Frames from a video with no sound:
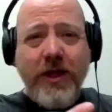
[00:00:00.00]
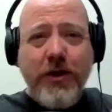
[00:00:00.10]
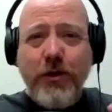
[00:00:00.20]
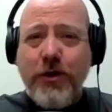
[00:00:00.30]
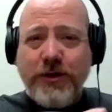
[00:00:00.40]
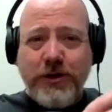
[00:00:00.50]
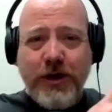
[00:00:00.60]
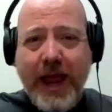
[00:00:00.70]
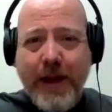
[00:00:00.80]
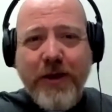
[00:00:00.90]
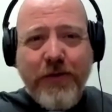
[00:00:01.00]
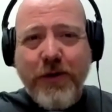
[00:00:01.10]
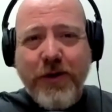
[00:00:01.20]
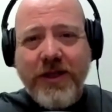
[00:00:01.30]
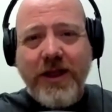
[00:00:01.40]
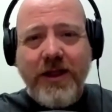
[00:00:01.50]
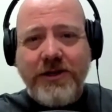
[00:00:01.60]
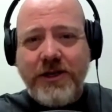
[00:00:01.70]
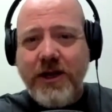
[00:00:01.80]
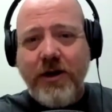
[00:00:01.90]
if you don't know what you're aiming for, then
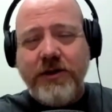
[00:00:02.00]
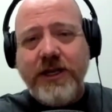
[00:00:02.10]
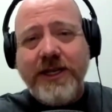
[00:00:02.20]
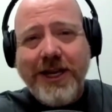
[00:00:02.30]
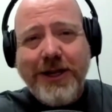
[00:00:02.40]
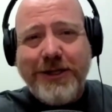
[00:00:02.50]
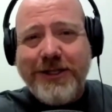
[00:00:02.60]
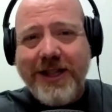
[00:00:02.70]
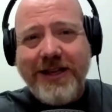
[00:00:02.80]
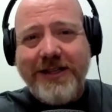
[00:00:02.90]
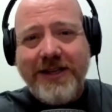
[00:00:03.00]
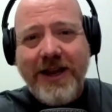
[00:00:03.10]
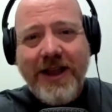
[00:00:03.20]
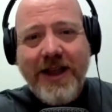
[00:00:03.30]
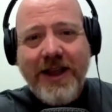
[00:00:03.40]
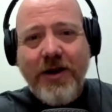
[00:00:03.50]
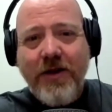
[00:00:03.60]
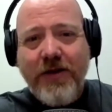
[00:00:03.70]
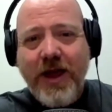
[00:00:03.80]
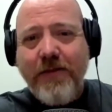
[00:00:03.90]
the, you know, Zig Ziglar said this, you know,
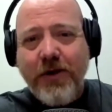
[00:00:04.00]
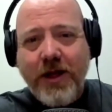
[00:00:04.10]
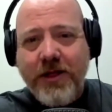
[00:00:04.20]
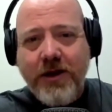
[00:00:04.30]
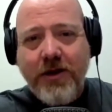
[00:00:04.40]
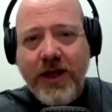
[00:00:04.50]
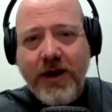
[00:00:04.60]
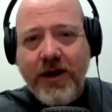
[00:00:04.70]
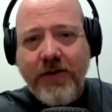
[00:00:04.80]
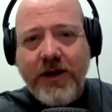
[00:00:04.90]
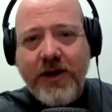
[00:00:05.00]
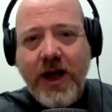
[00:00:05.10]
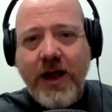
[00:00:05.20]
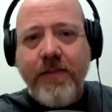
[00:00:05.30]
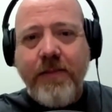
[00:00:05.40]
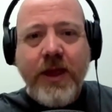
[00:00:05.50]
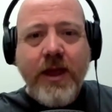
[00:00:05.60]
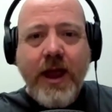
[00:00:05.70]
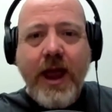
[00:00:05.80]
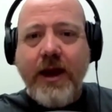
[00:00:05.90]
if you aim for nothing, you'll hit it every time
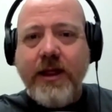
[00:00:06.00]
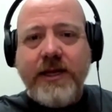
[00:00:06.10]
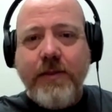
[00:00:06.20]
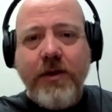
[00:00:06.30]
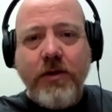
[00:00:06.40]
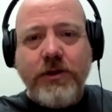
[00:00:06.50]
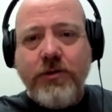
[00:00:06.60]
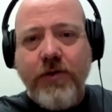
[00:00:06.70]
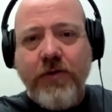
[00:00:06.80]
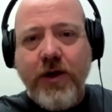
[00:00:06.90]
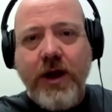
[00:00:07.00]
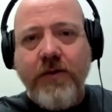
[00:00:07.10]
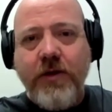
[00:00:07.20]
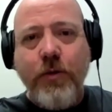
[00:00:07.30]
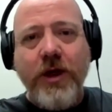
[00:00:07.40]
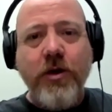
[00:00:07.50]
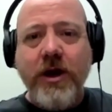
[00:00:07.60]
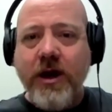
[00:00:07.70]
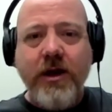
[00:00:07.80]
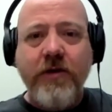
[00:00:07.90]
and the same goes true for interviewing. We go
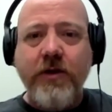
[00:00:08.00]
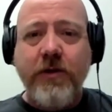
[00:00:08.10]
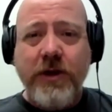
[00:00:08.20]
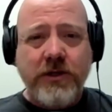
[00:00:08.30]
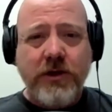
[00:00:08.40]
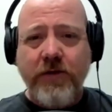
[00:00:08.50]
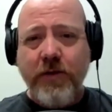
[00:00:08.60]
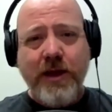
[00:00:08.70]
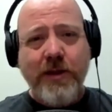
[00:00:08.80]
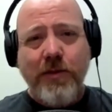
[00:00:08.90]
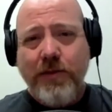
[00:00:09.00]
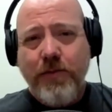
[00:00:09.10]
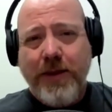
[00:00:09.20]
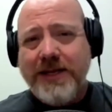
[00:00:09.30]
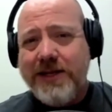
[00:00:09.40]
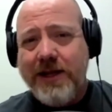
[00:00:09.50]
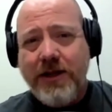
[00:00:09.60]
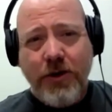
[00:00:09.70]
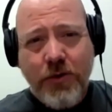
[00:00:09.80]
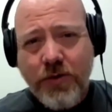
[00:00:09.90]
into interviews and we just look for people basically
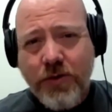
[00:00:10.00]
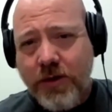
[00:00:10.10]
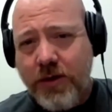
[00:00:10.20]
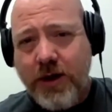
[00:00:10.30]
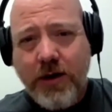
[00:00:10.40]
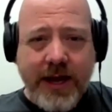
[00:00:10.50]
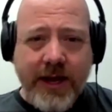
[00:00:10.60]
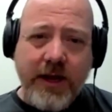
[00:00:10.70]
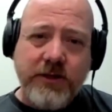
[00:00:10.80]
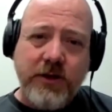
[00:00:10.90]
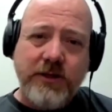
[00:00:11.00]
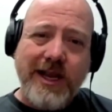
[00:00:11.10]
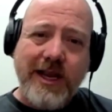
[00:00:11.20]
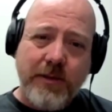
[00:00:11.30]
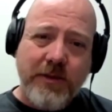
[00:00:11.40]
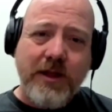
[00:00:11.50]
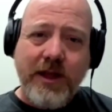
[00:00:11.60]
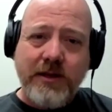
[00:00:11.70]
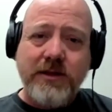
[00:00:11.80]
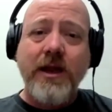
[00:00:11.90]
that are cool or that are like us or say some of the
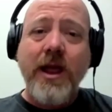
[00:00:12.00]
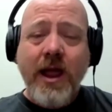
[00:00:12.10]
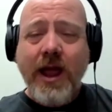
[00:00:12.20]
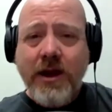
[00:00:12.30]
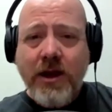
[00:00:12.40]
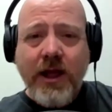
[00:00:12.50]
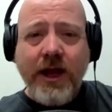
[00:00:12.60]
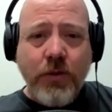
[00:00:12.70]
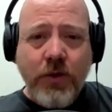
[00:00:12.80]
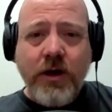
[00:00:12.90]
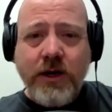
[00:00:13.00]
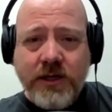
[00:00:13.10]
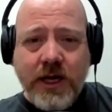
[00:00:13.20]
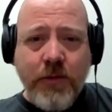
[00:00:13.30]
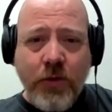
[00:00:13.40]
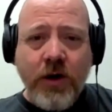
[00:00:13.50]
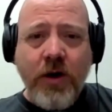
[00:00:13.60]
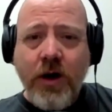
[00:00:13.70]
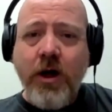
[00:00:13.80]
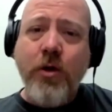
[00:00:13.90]
things like, Hey, do you like to work on a team and work
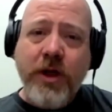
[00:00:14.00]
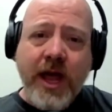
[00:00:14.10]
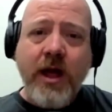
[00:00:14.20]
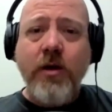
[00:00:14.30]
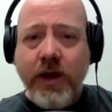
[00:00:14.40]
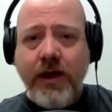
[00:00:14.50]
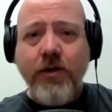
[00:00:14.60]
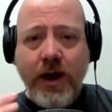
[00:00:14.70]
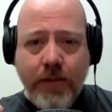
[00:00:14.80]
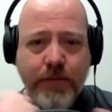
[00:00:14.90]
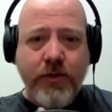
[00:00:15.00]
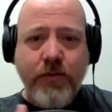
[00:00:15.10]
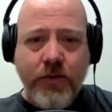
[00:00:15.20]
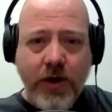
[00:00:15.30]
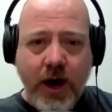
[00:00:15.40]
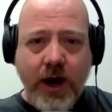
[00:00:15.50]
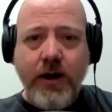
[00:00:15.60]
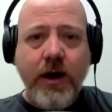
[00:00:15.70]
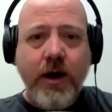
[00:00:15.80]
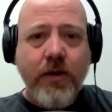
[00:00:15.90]
hard? Oh, yeah. Okay, great. Boom, you're
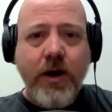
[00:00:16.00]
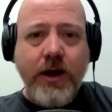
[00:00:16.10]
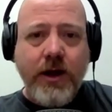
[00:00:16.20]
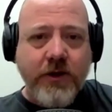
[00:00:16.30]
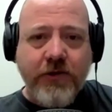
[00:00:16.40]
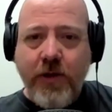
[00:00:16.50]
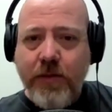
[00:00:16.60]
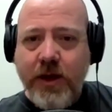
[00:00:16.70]
hired. Right. Can you show